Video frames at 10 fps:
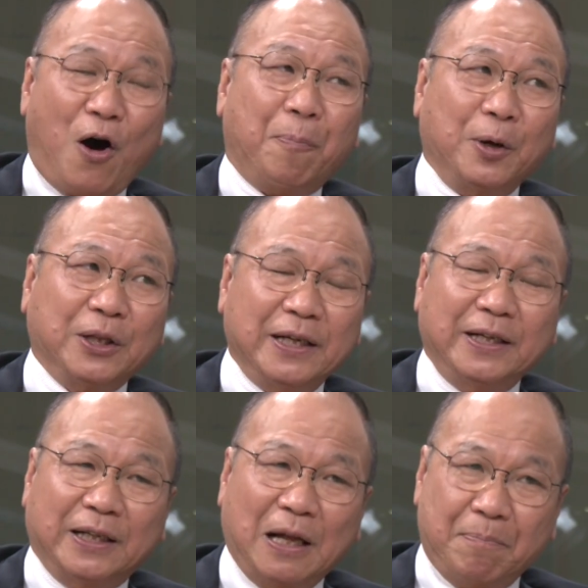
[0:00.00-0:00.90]

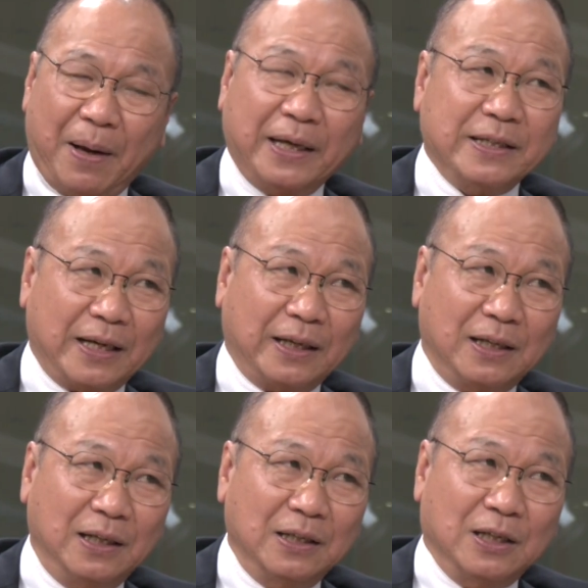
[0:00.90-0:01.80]
operating in that banking
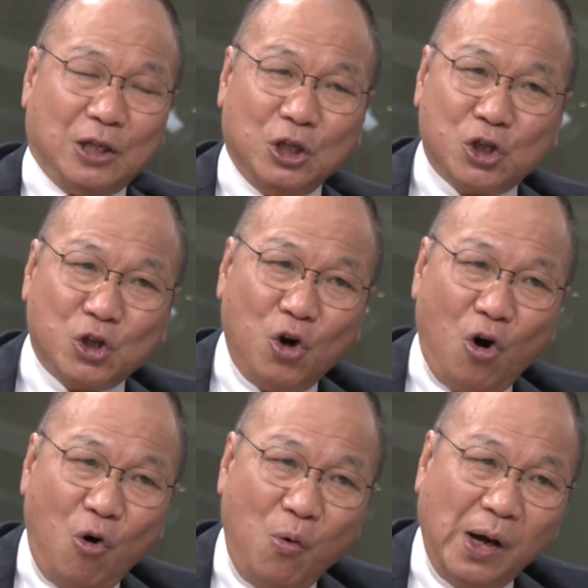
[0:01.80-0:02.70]
sector is
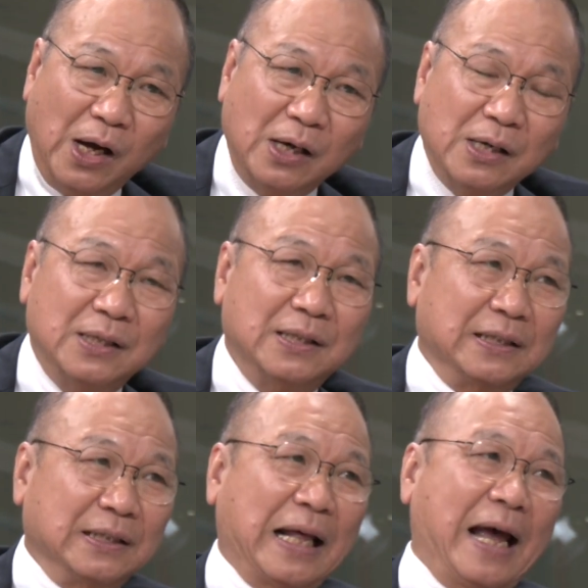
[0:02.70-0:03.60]
lower
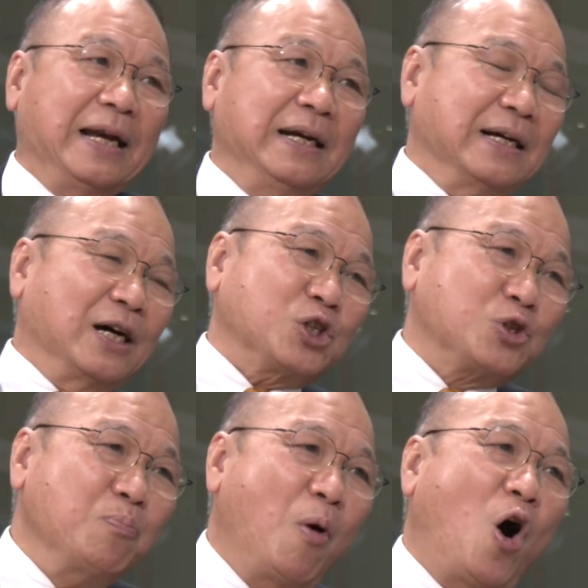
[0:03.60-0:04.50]
than a
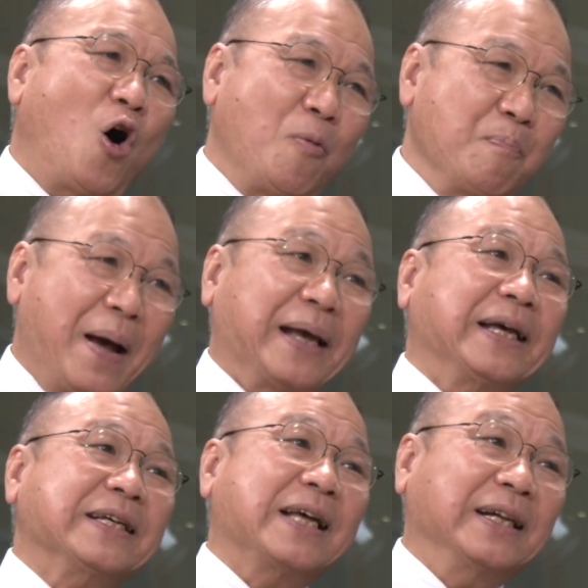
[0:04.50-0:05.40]
small
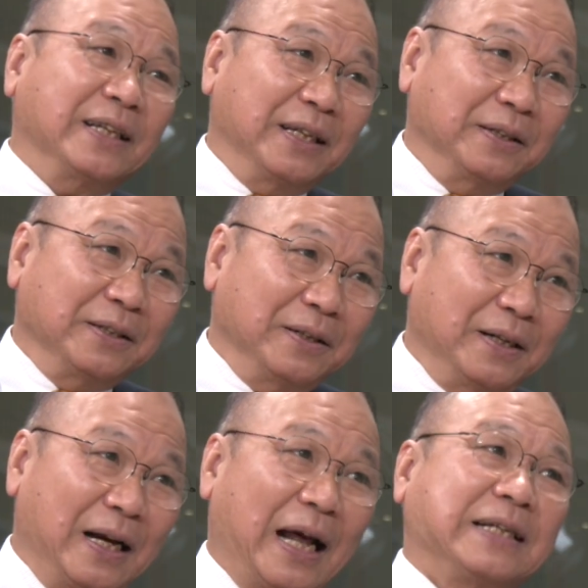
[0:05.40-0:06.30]
banking center
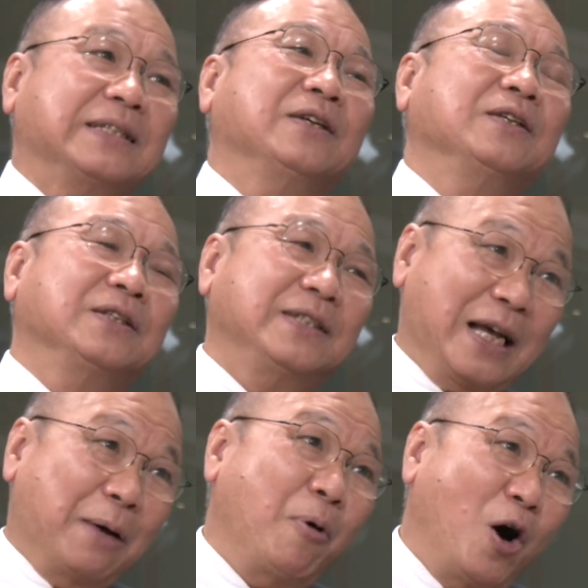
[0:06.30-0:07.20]
like
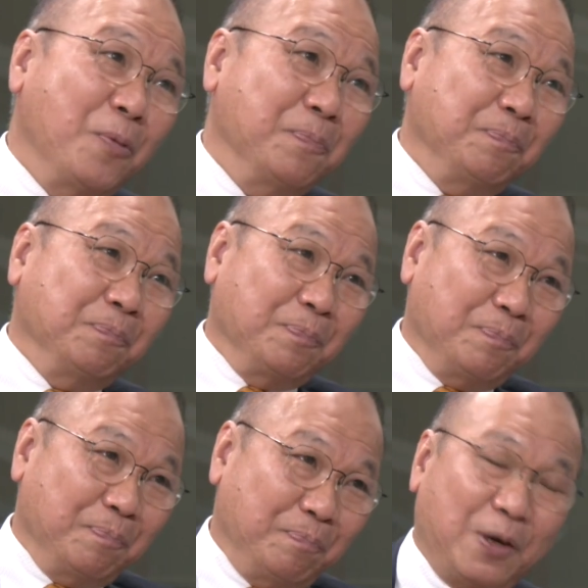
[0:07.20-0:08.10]
Singapore.
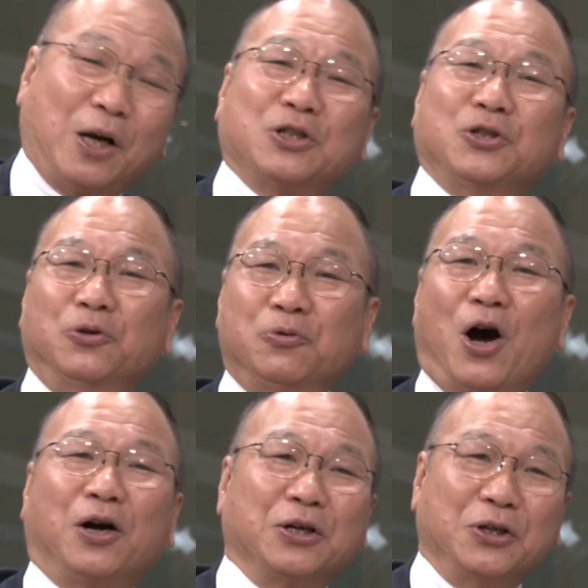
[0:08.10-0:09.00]
Because New
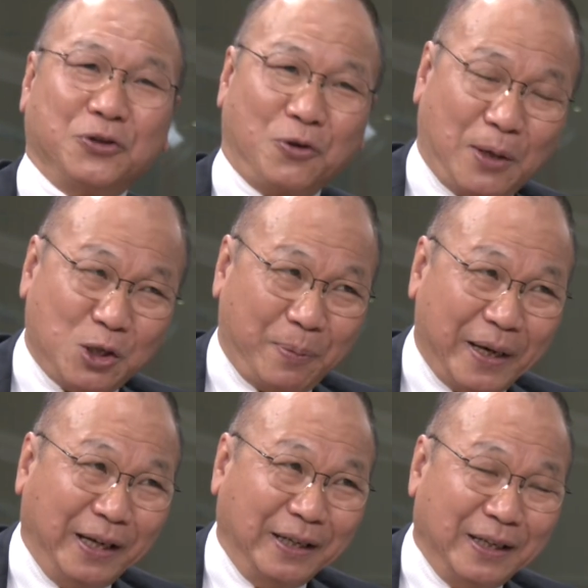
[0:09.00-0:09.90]
York is so much
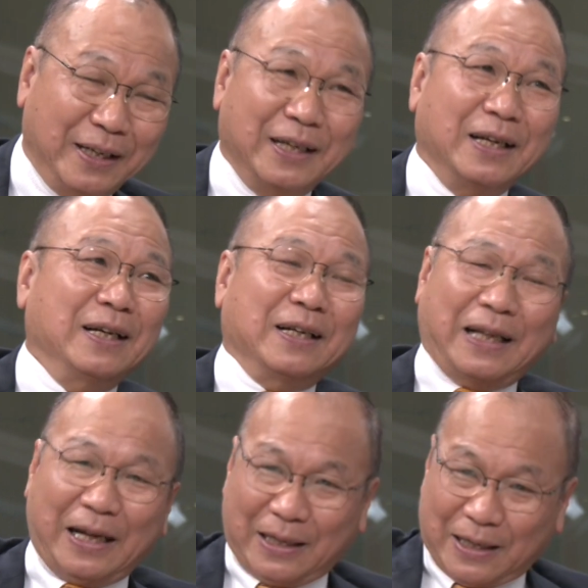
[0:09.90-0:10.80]
bigger
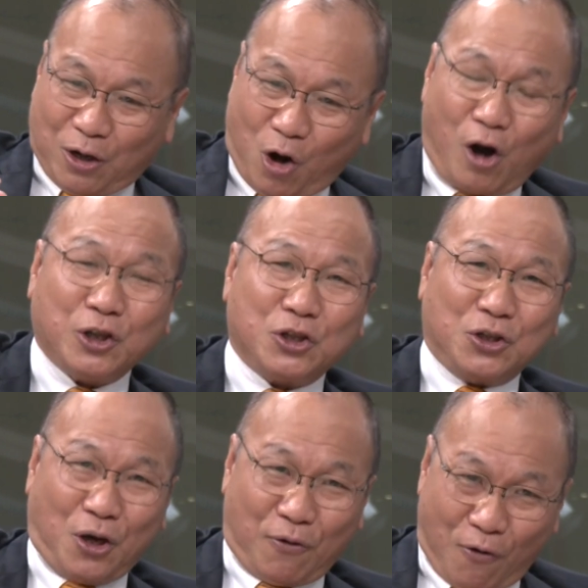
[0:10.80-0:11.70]
that the
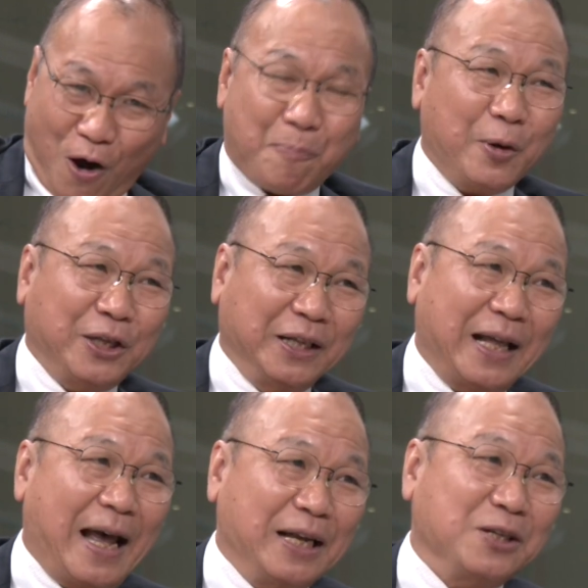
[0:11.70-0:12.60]
cost of operating
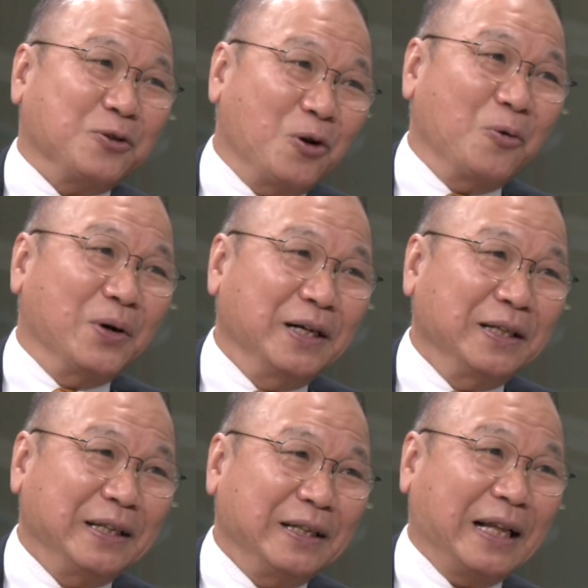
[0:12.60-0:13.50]
there is lower
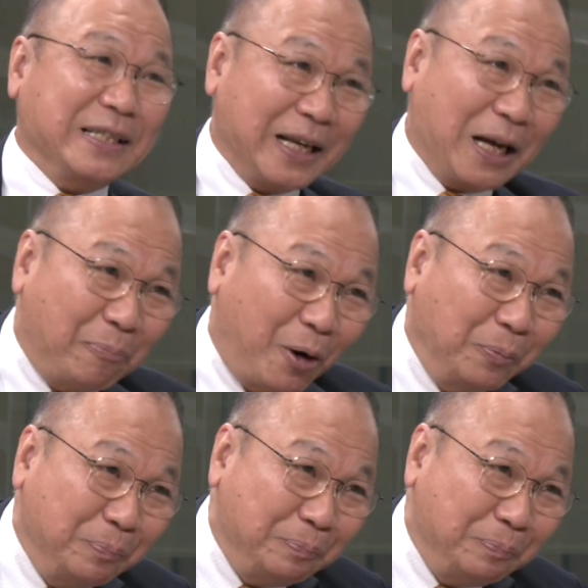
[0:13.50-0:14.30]
than Singapore.